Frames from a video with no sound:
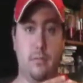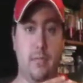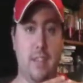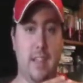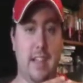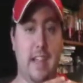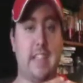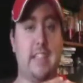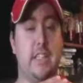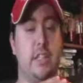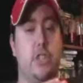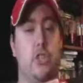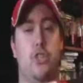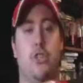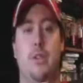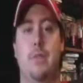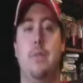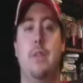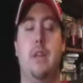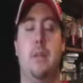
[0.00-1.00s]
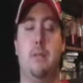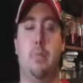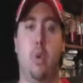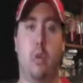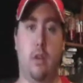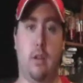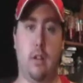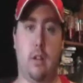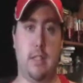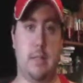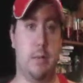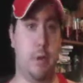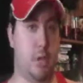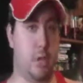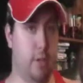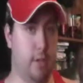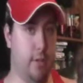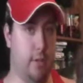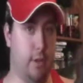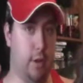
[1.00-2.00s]
that's extremely important,
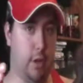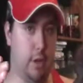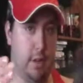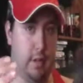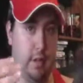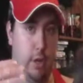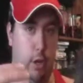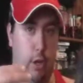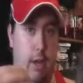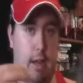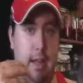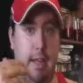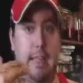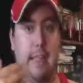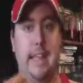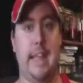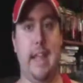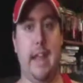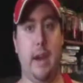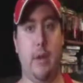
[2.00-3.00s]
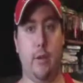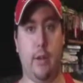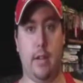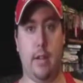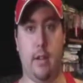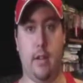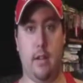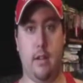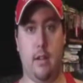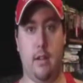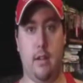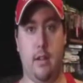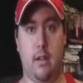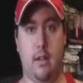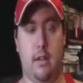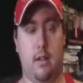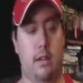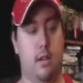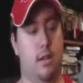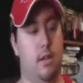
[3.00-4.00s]
especially if you're considering a carry gun.
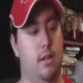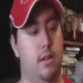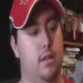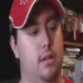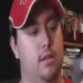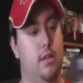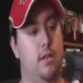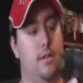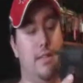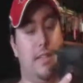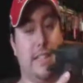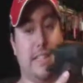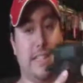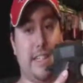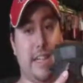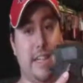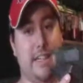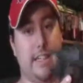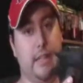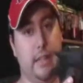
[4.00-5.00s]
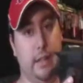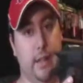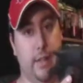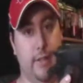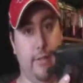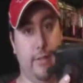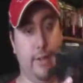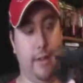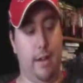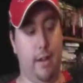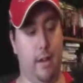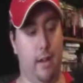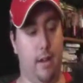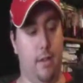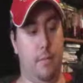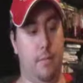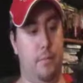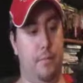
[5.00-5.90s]
This 1911 here,